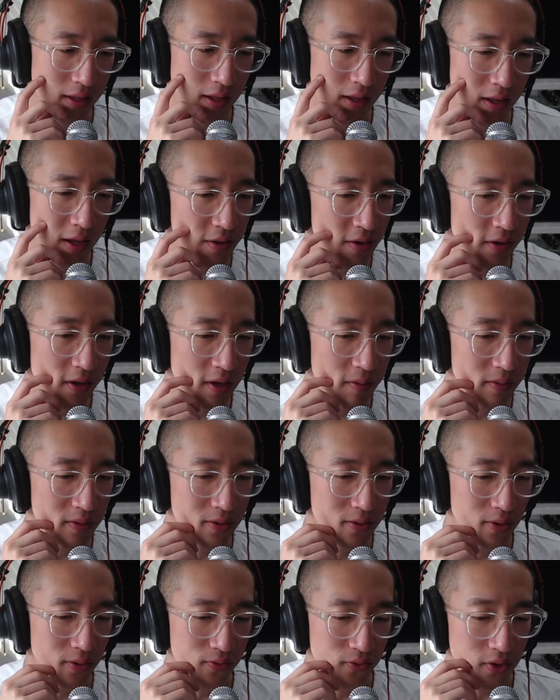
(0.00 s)
other labels
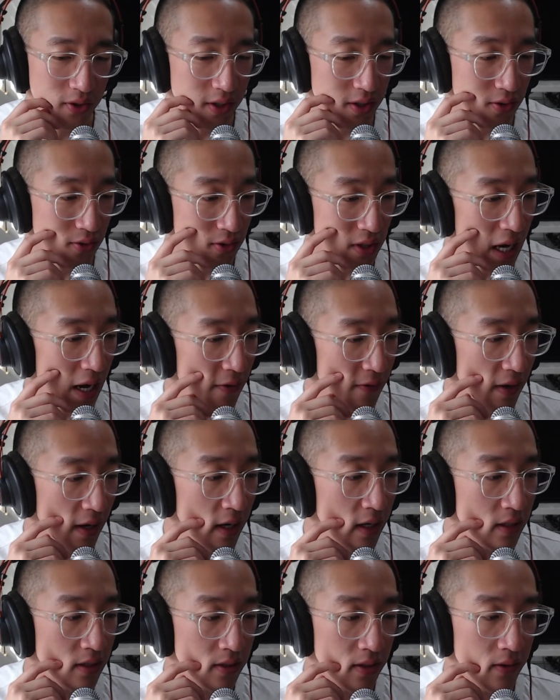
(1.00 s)
don't really do that,
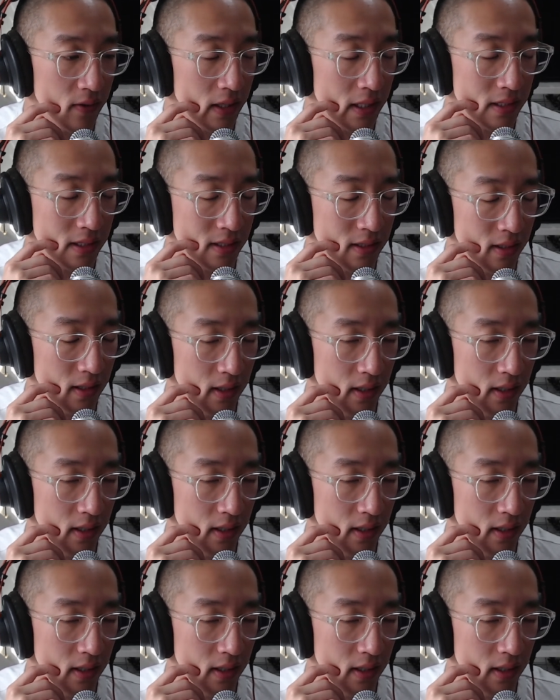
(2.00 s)
right? So it's